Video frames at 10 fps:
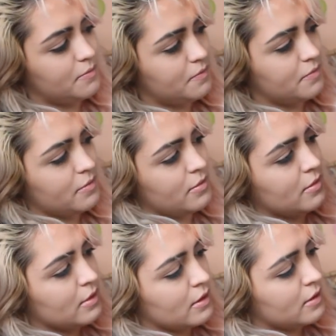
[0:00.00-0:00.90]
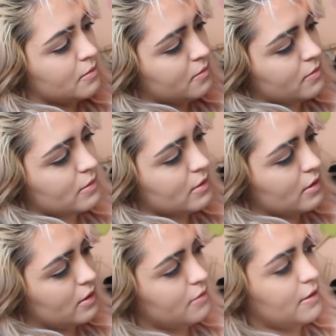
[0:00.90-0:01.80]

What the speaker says: Nothing is said.